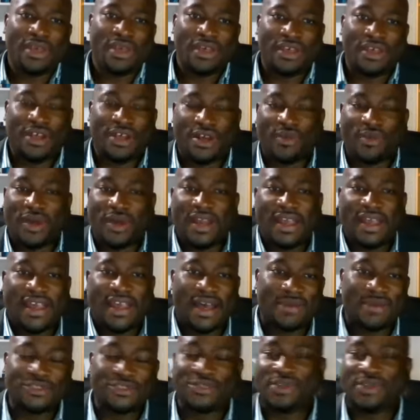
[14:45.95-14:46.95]
you know, when it
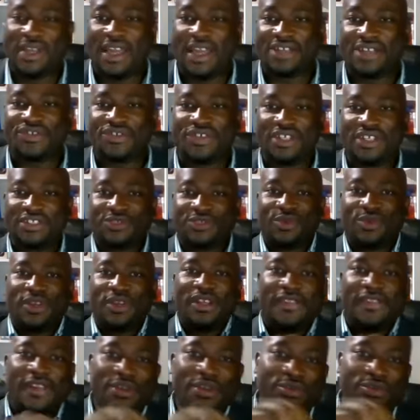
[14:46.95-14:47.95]
comes to elections, what
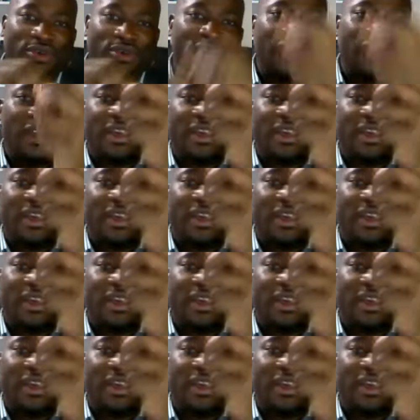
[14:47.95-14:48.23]
did they do?